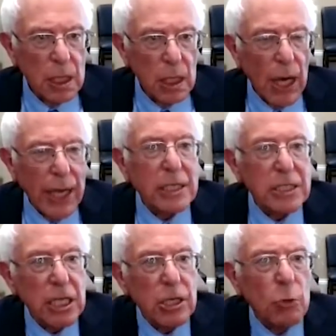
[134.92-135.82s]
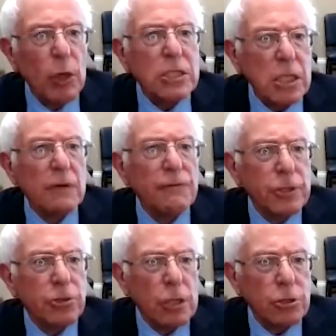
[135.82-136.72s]
You know, I could say to you, what's the
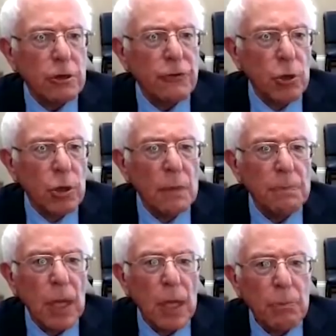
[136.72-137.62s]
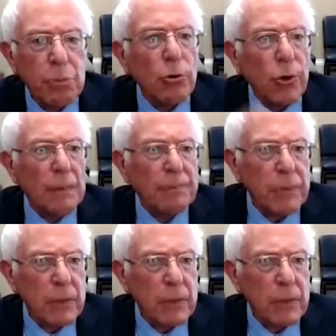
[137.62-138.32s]
infrastructure of your program?